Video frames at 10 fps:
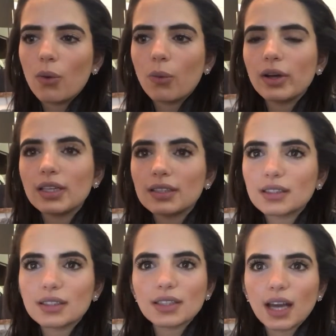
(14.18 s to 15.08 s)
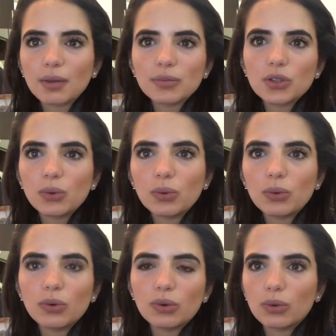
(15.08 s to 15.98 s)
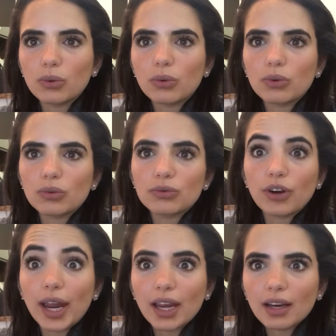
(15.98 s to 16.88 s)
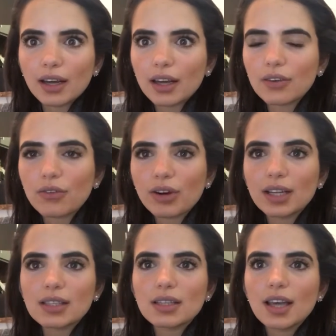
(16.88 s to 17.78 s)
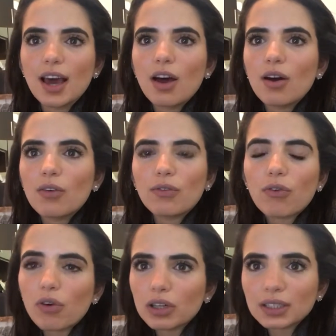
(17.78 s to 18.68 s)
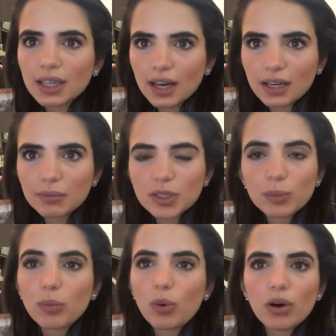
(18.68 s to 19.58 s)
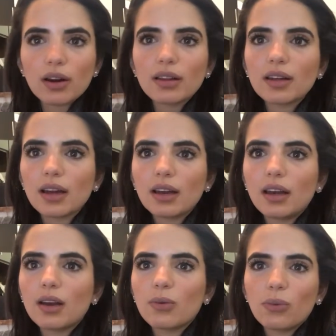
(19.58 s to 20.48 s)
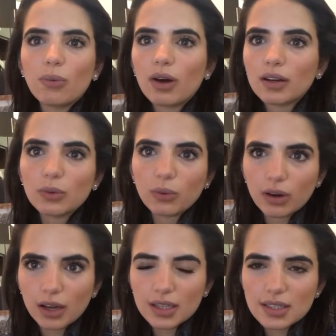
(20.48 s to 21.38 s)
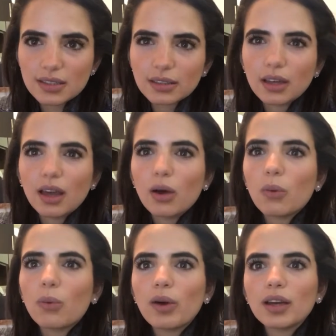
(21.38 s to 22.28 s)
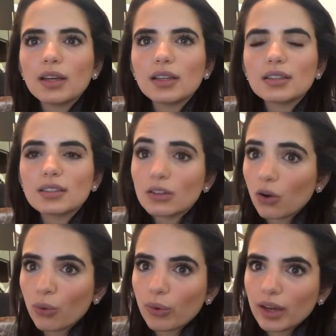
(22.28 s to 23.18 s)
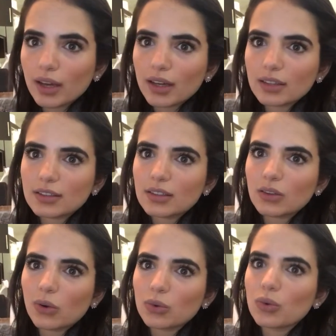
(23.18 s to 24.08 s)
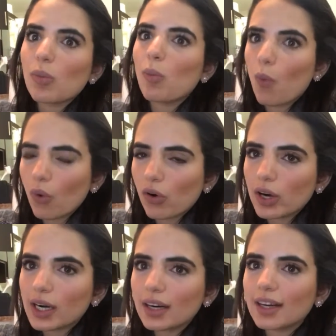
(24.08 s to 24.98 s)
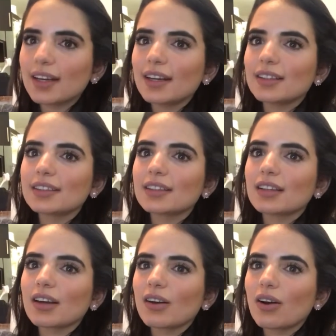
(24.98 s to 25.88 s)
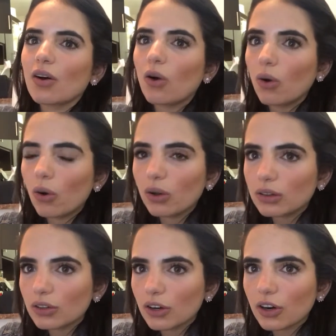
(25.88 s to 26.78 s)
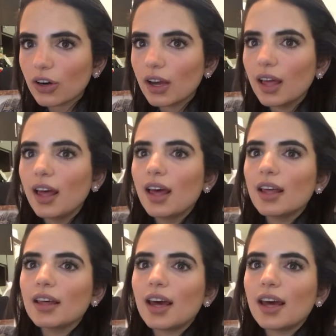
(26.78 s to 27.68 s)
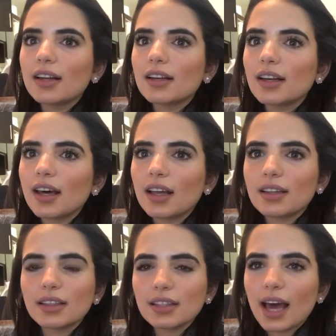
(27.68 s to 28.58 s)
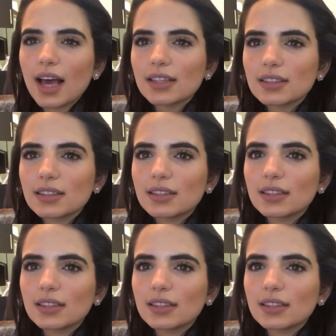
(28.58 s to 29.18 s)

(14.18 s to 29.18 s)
When it's time to rain, it rains 4 times more than what it was. When it's snowing, it snows more and it's colder. And the last